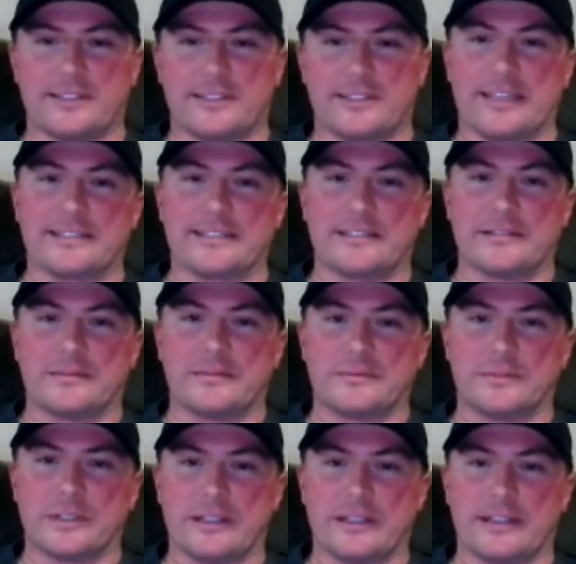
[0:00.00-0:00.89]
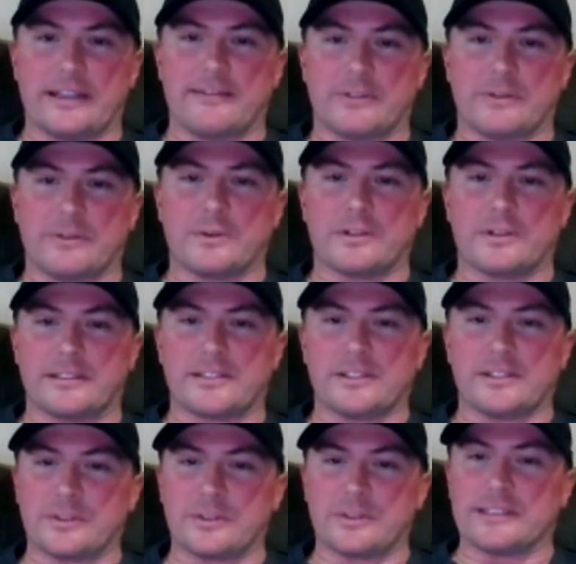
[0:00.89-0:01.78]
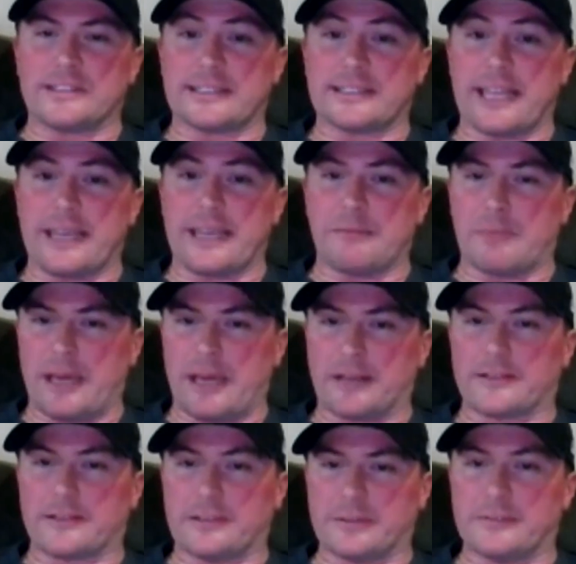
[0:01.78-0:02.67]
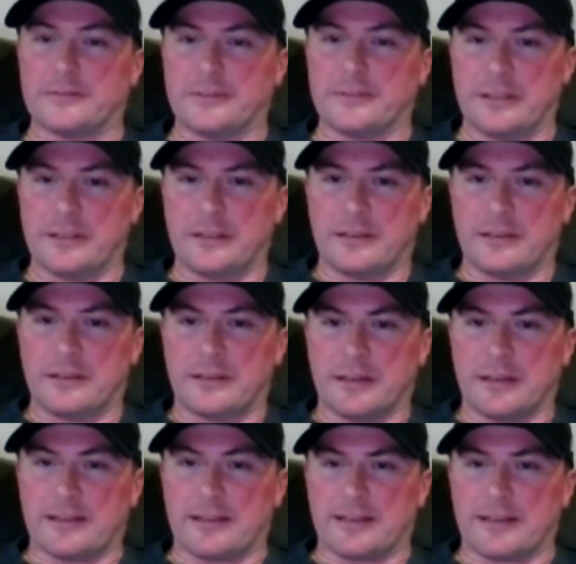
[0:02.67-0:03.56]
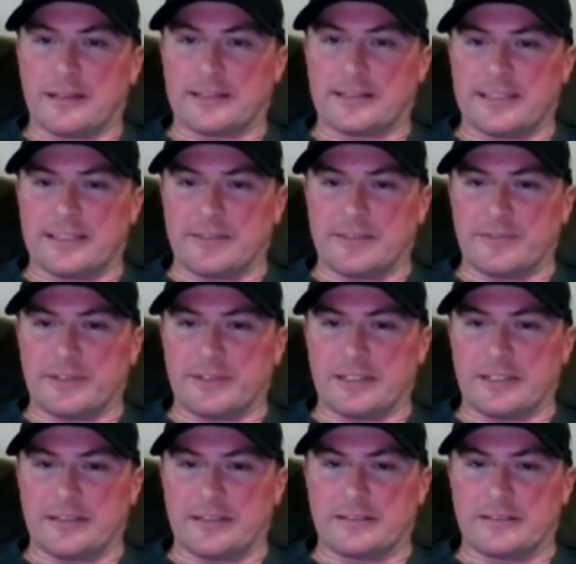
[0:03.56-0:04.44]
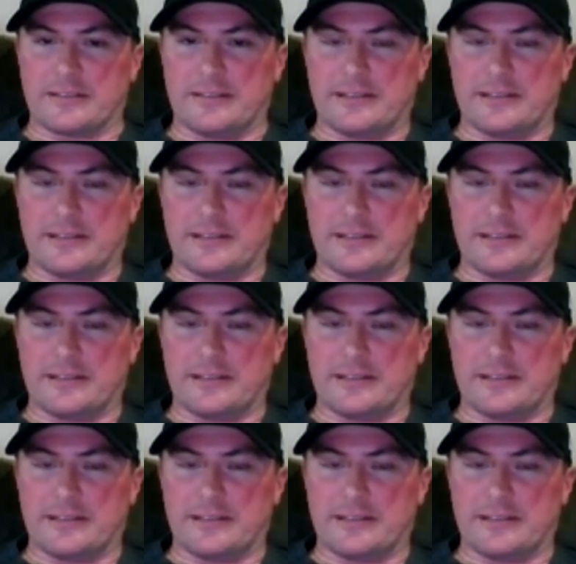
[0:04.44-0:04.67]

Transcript: test when everyone's using the same bag too. I think that's definitely a